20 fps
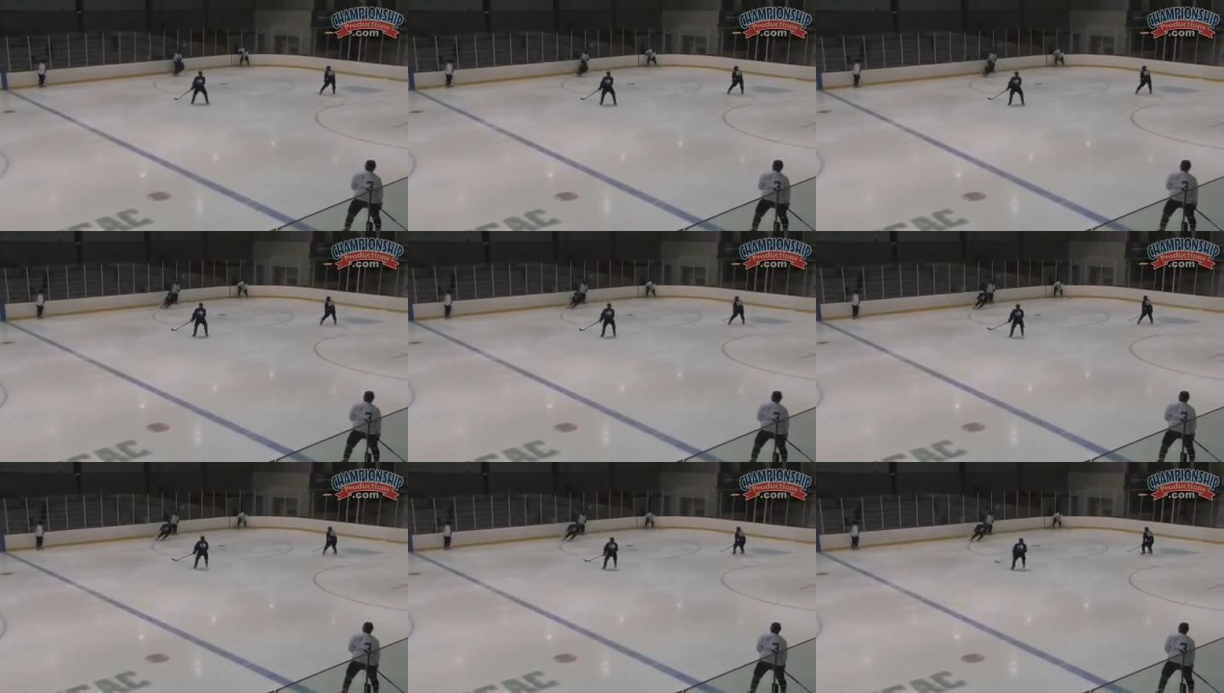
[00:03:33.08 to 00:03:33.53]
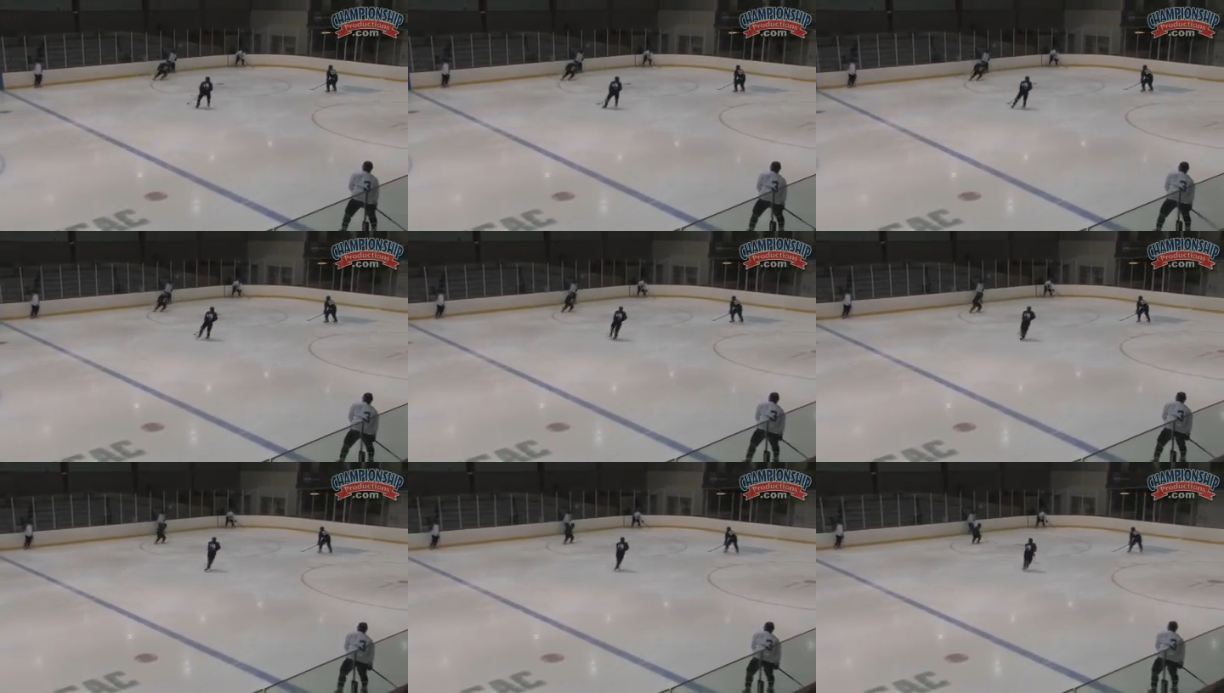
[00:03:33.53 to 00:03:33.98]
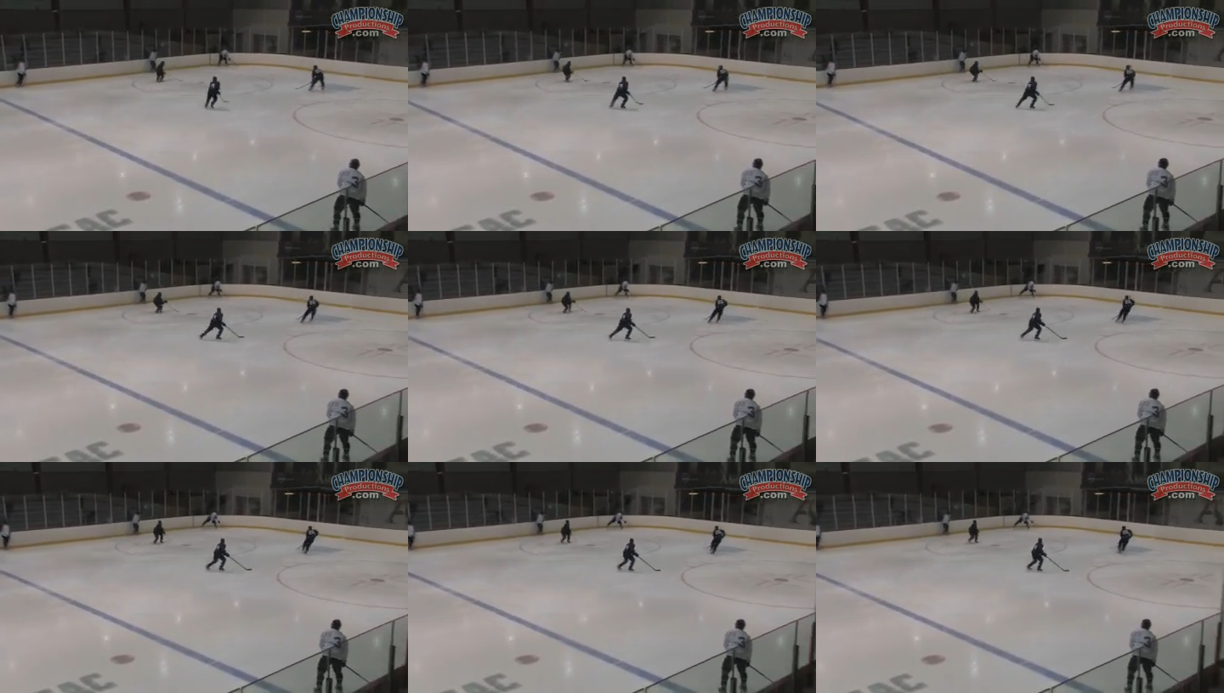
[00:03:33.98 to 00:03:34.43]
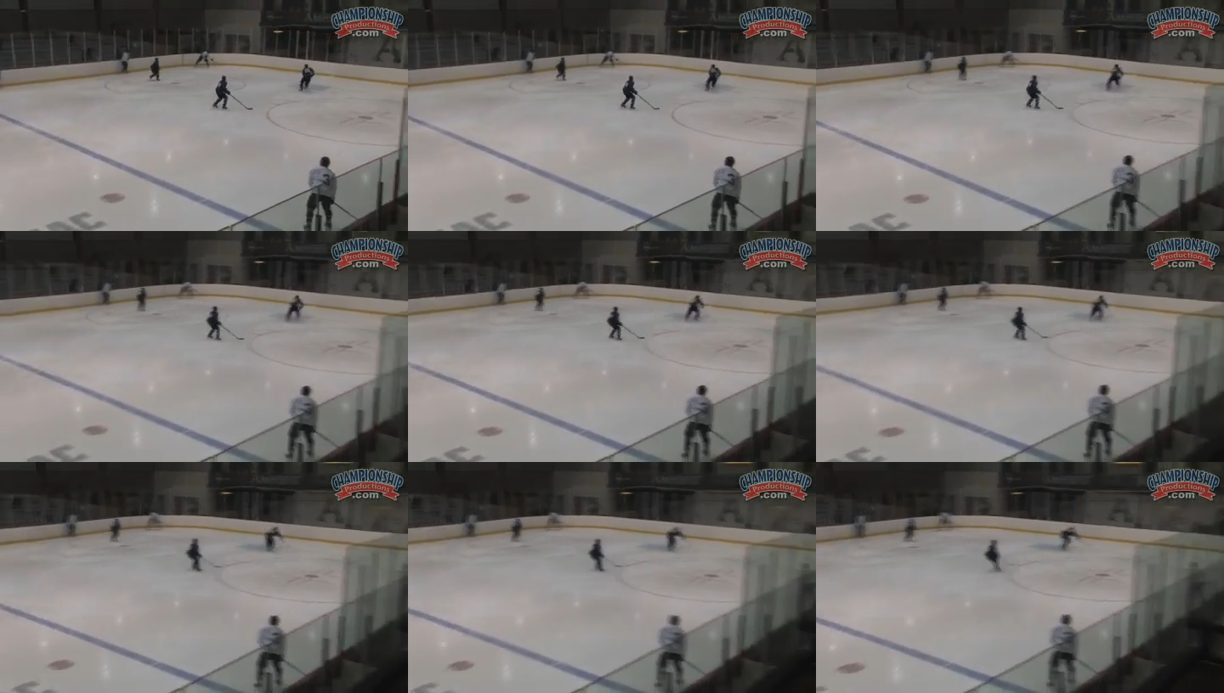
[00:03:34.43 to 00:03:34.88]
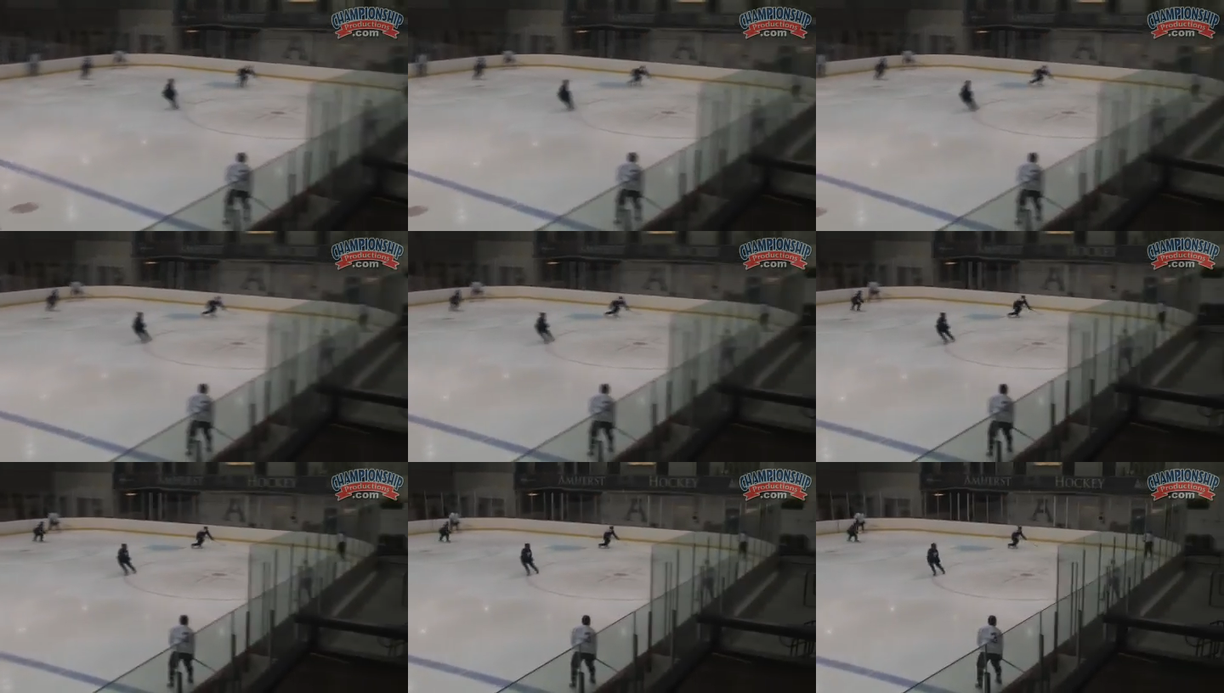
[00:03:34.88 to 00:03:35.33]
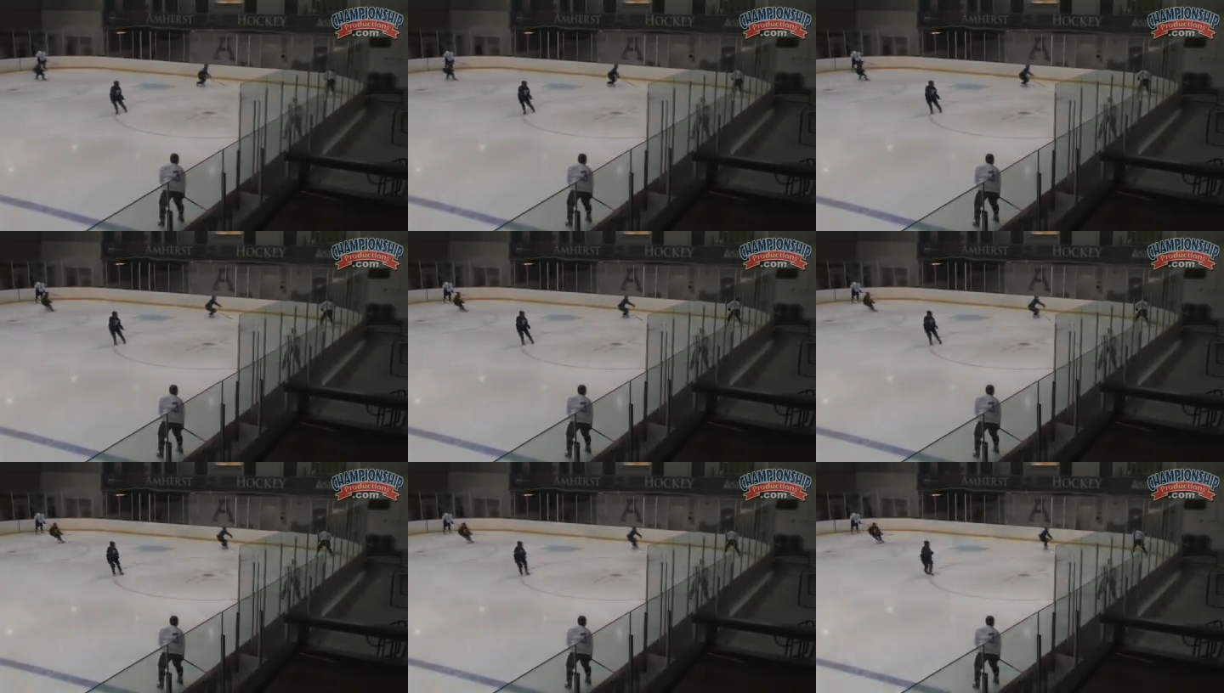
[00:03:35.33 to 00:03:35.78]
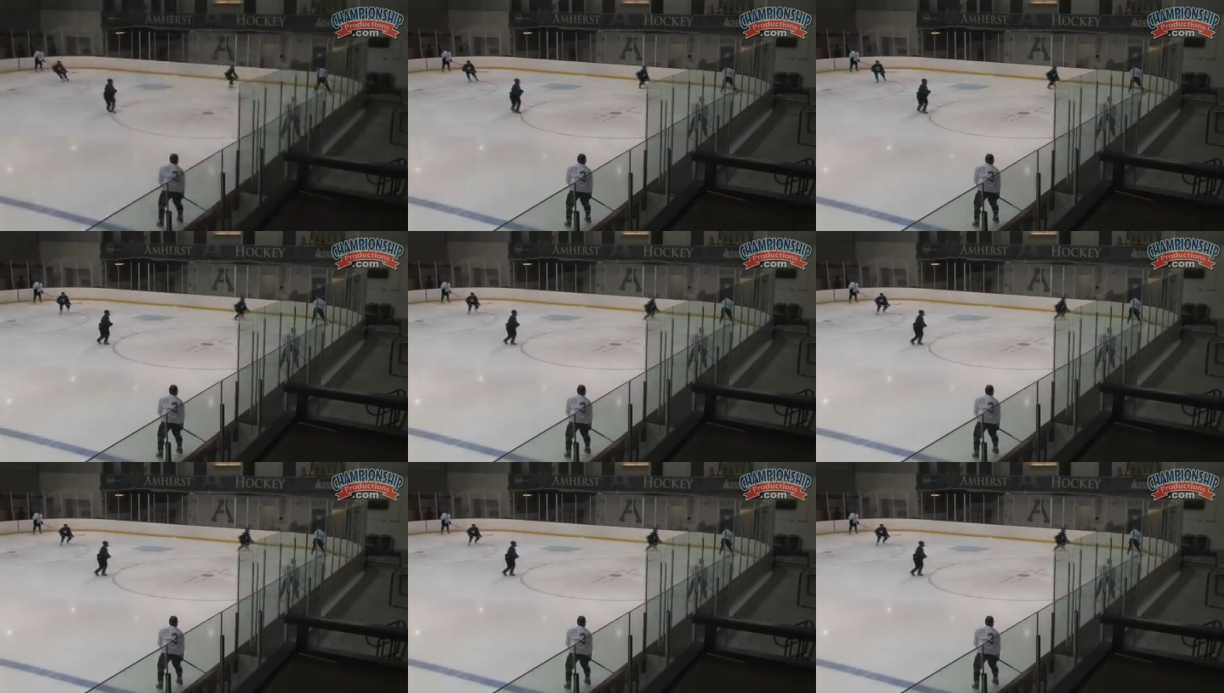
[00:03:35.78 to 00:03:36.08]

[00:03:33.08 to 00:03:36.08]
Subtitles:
Nobody's mouth can be seen.